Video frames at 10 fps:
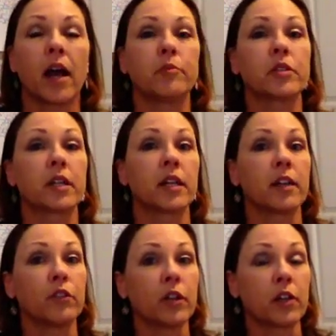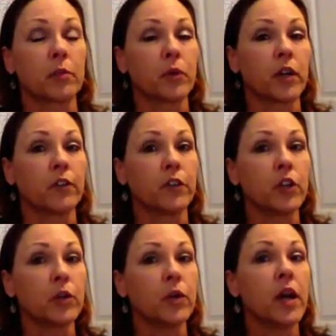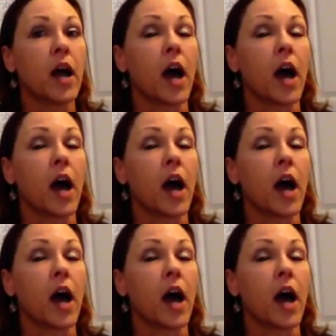I'm just going to give you another point of view.